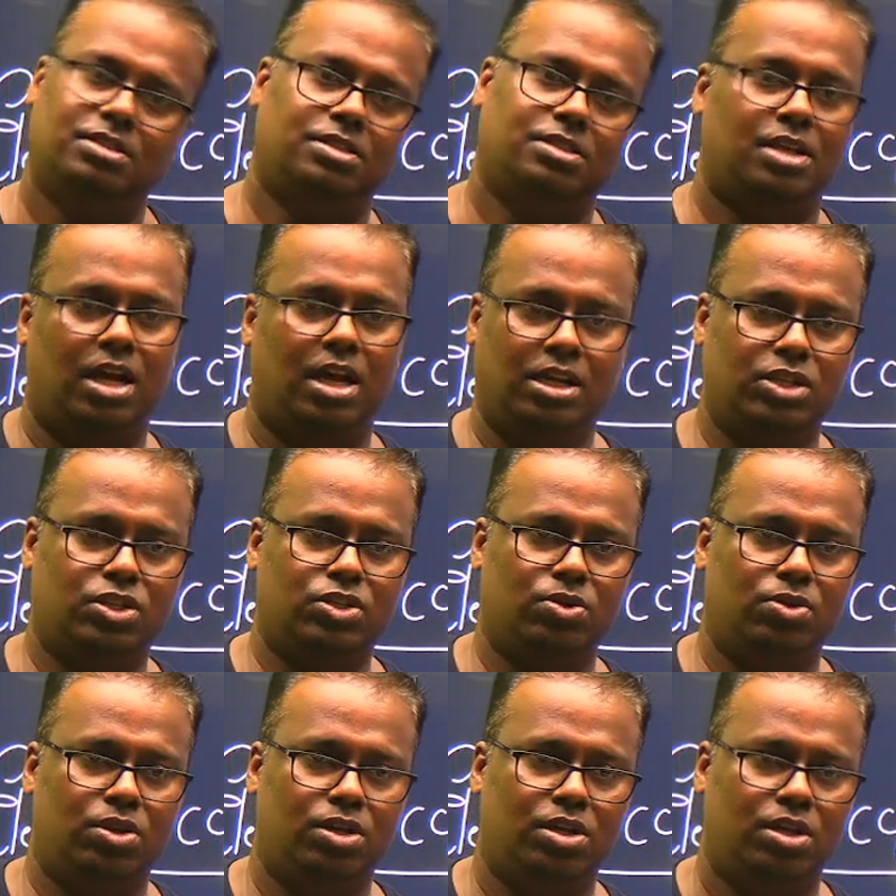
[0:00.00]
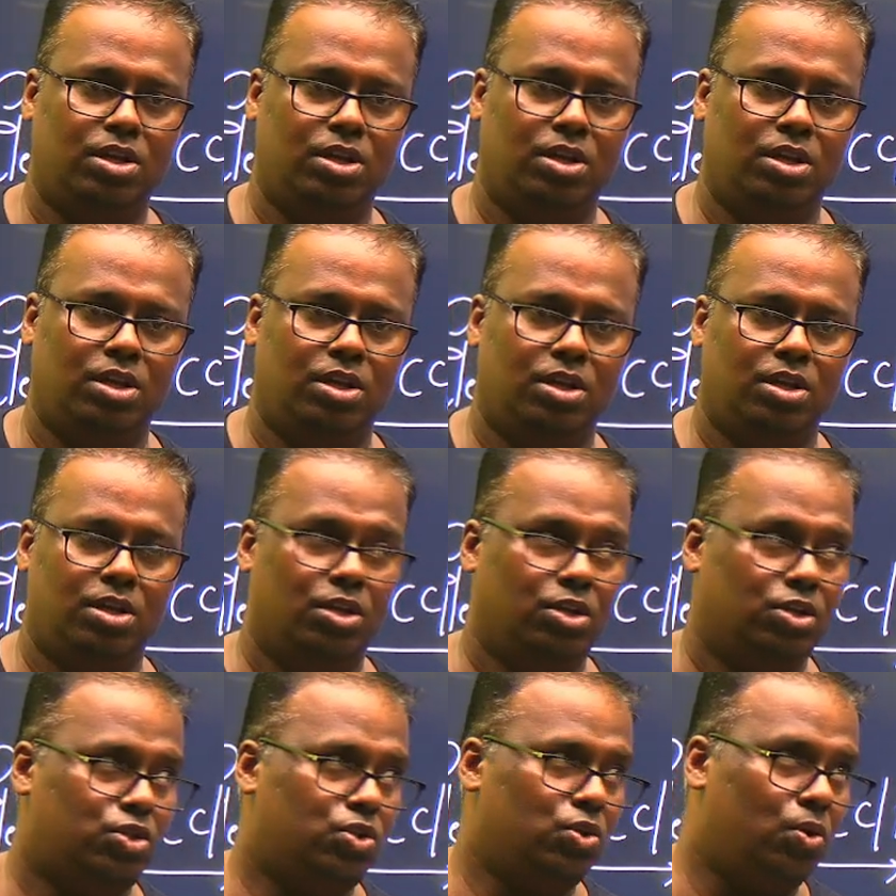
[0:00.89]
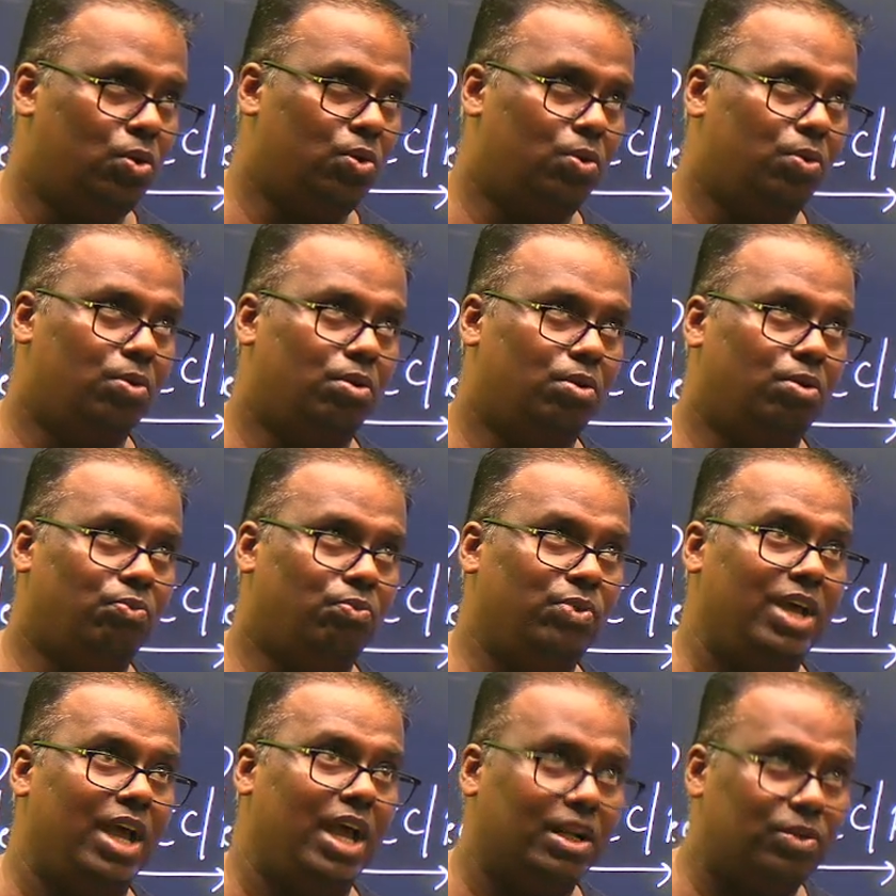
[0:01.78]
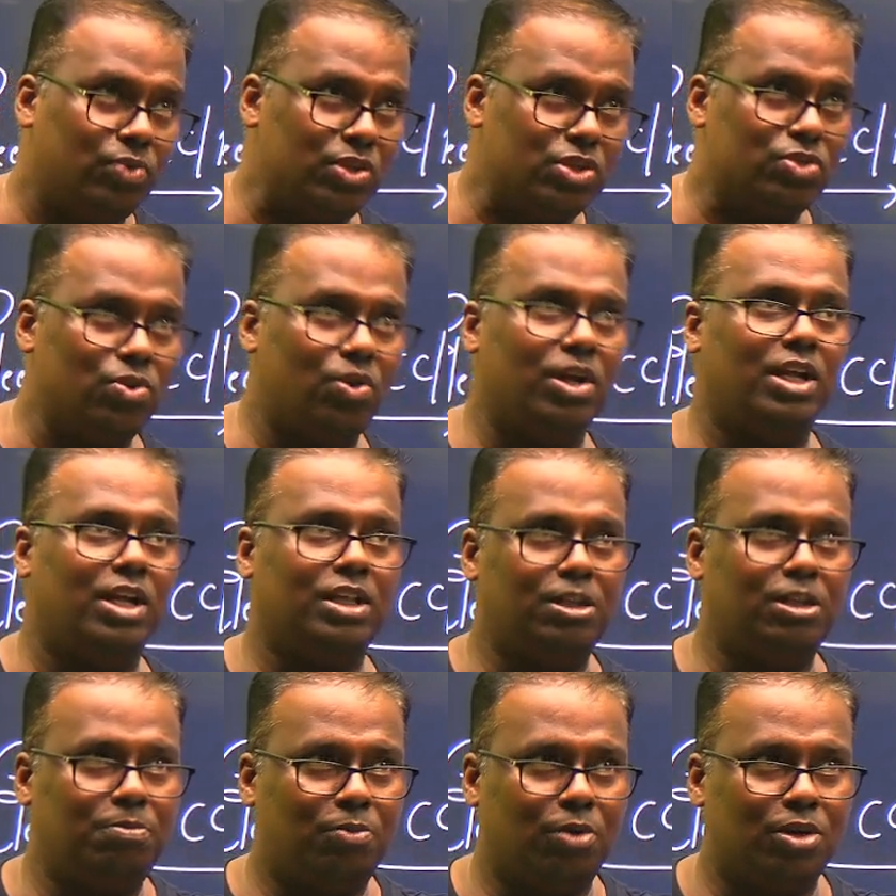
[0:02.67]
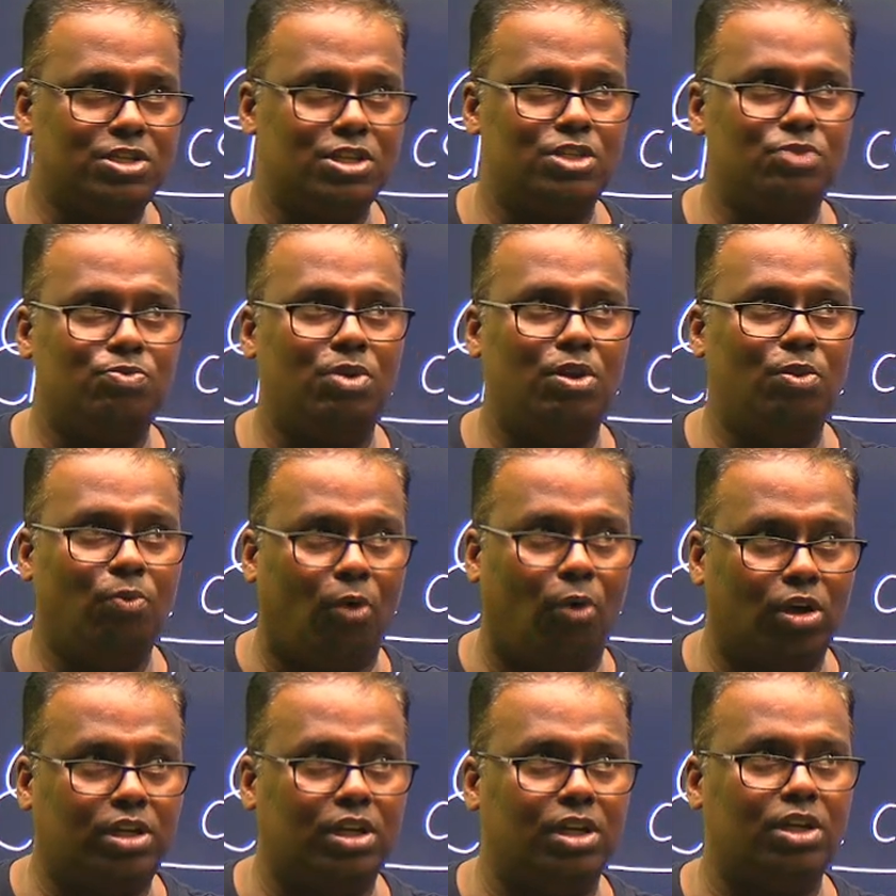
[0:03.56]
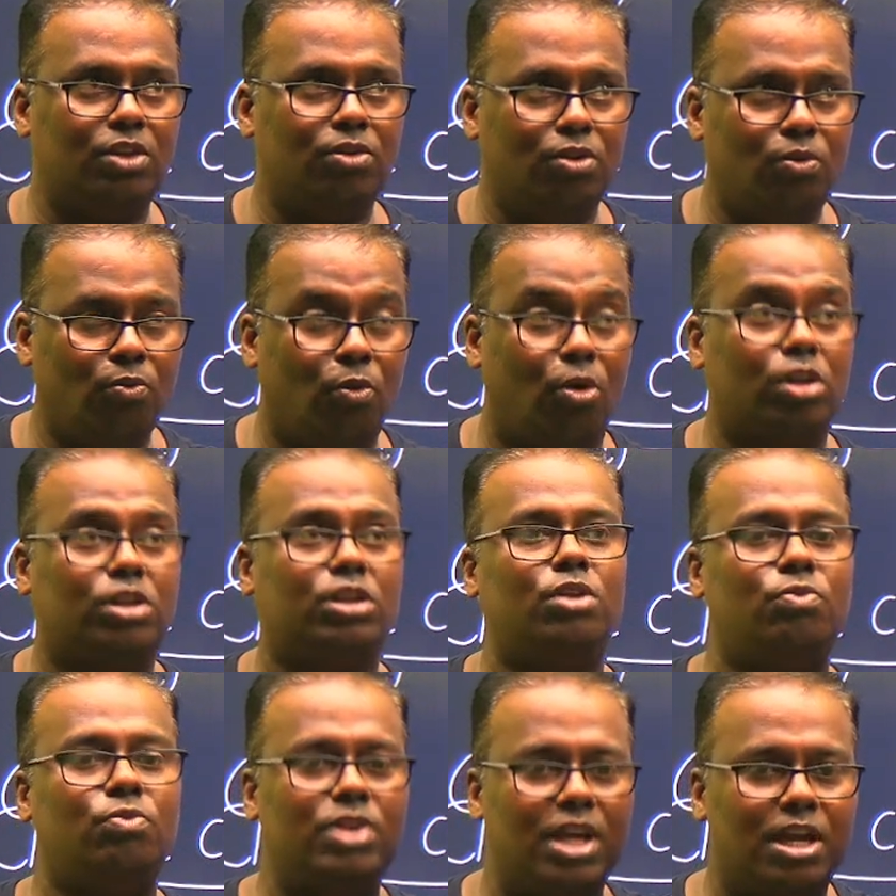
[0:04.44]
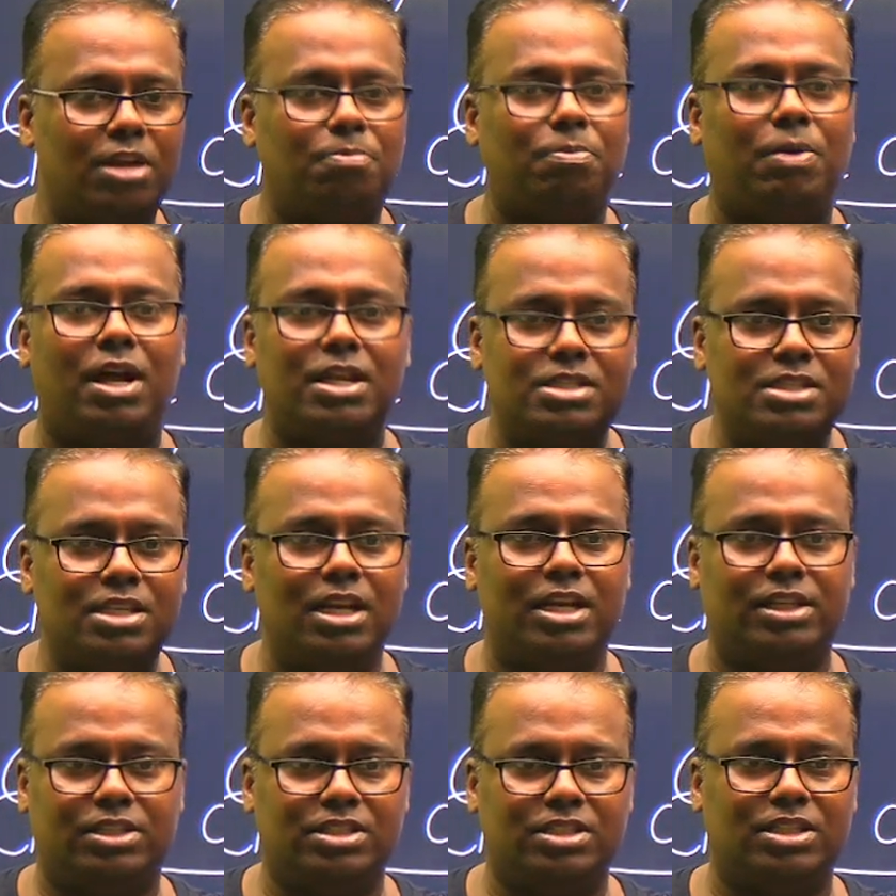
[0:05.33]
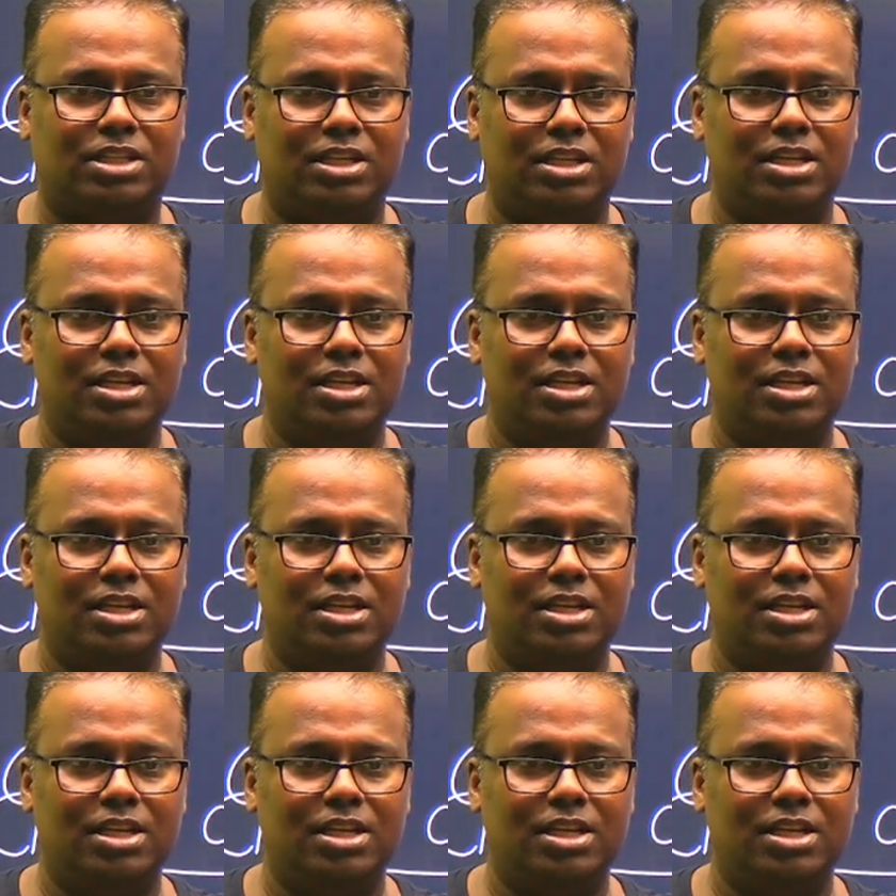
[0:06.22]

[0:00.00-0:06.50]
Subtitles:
Understood? So we saw another process where water, water we had passed electricity.